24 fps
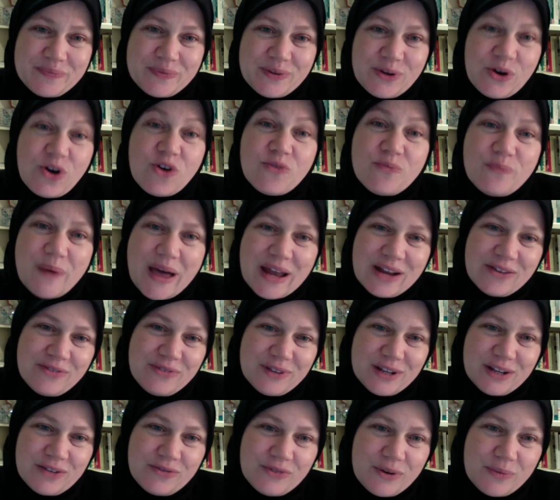who have
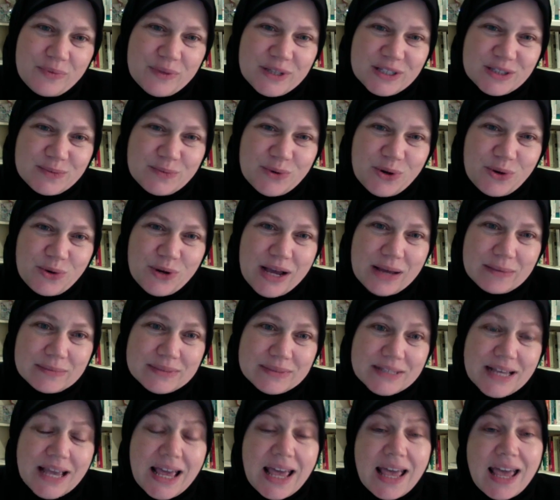benefited from these programs.